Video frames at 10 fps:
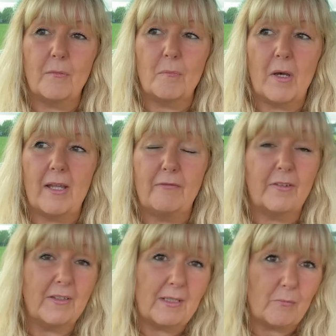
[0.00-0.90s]
My
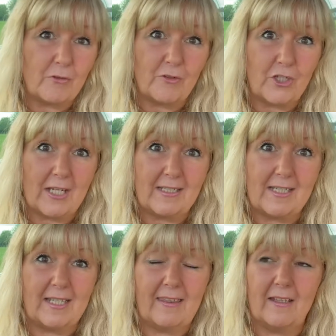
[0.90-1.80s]
funding was
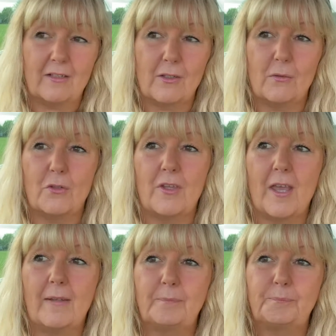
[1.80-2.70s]
rejected. I think I told you that.